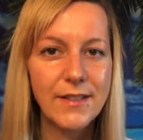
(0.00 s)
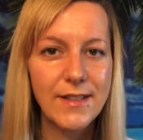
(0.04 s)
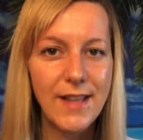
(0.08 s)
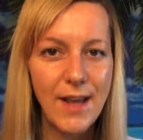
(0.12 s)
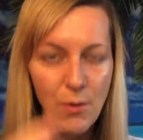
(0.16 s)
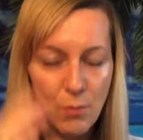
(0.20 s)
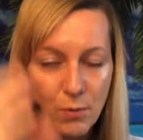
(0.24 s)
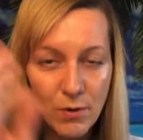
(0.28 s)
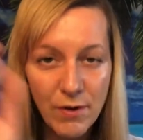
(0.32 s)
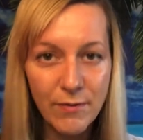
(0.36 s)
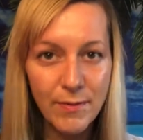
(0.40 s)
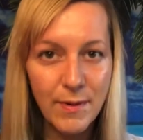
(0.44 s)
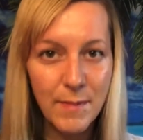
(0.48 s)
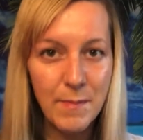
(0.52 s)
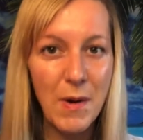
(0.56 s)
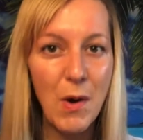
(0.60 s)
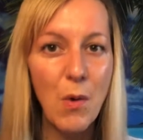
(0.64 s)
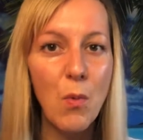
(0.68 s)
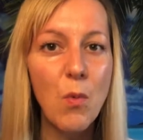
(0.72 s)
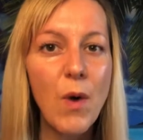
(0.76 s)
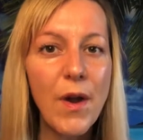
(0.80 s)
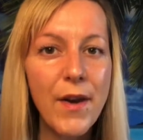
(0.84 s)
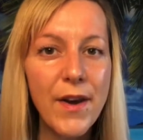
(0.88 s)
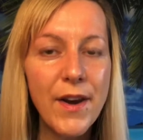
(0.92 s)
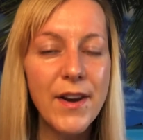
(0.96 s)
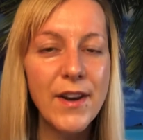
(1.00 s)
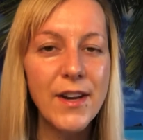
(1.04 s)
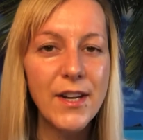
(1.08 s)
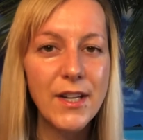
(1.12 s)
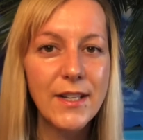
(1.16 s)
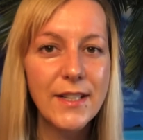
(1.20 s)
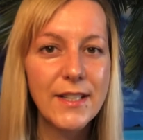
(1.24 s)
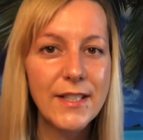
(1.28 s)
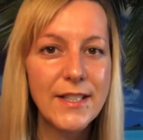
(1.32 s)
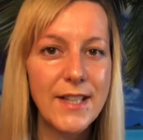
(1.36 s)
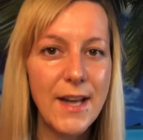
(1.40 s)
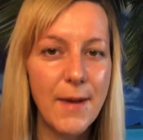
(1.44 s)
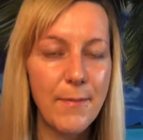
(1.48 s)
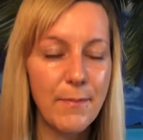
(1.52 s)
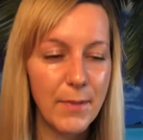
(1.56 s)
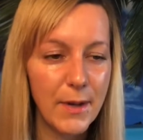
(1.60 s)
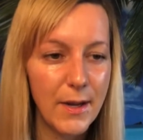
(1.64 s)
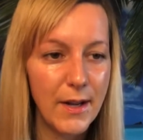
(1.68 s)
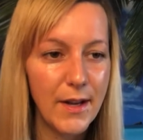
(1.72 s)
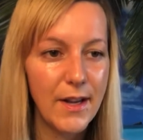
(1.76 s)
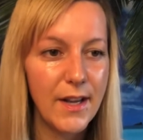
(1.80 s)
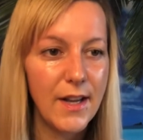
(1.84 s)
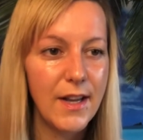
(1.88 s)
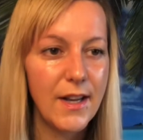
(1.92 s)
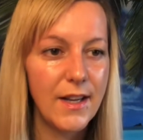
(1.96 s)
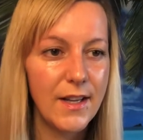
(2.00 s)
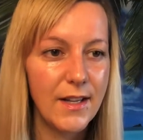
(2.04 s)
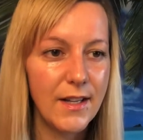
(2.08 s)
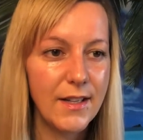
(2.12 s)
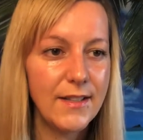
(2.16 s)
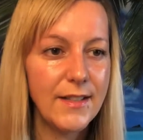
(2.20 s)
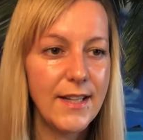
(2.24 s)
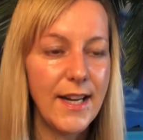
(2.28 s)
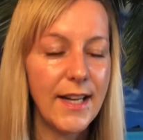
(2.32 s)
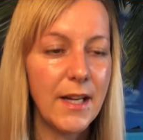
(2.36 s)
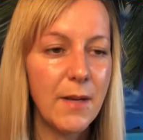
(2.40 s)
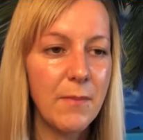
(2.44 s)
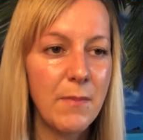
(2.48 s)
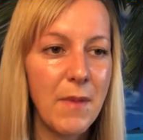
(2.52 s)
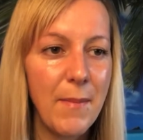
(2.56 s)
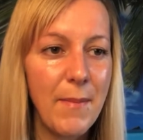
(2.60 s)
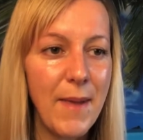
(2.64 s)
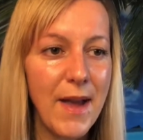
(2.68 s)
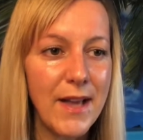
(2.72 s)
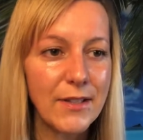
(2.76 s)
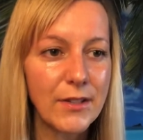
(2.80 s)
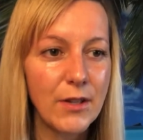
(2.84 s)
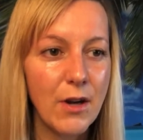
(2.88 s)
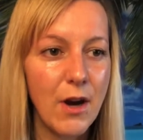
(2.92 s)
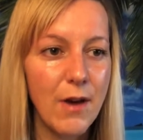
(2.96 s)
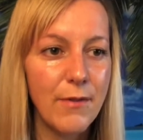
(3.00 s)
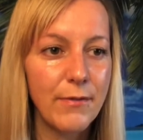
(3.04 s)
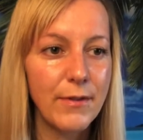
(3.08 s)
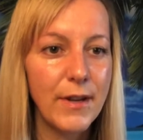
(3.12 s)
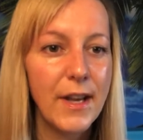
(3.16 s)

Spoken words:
That would have been my one step, taking my mask off.